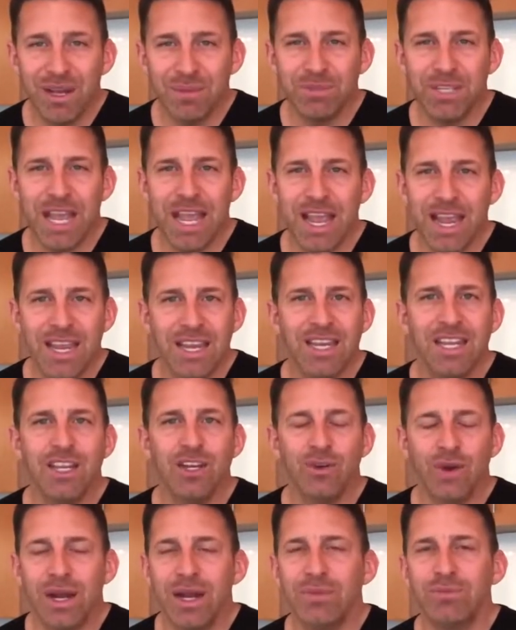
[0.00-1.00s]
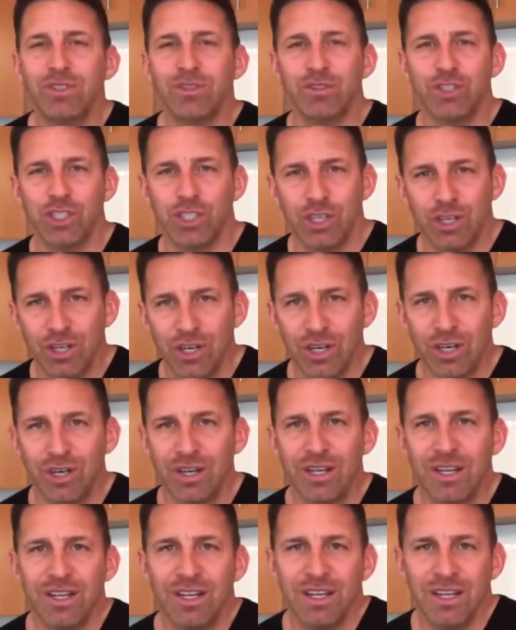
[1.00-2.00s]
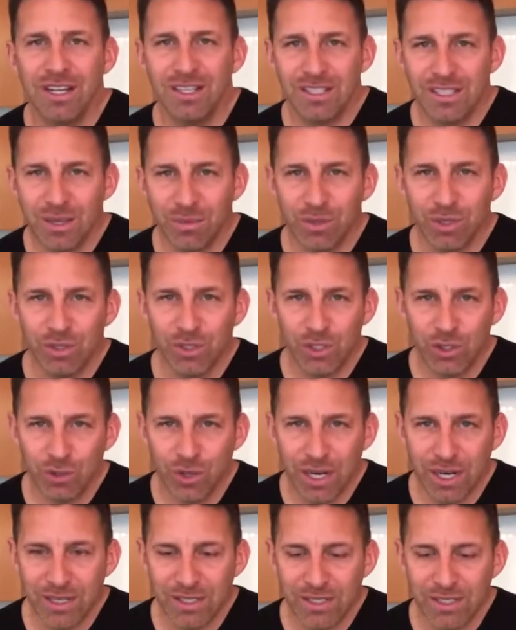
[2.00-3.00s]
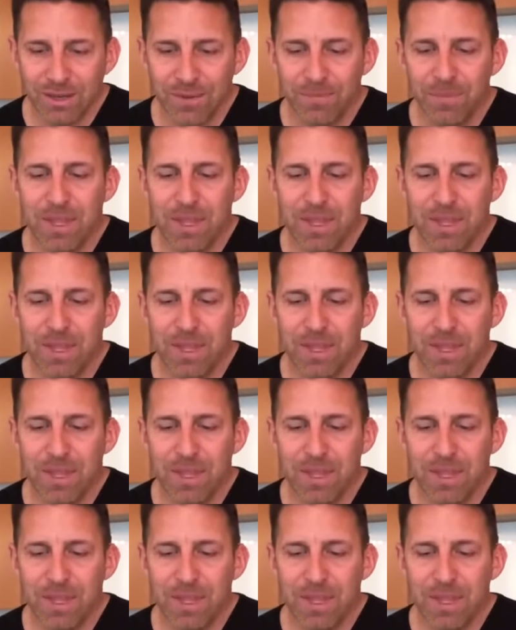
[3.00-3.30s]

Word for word: up to 80 grams of sugar in some of those drinks.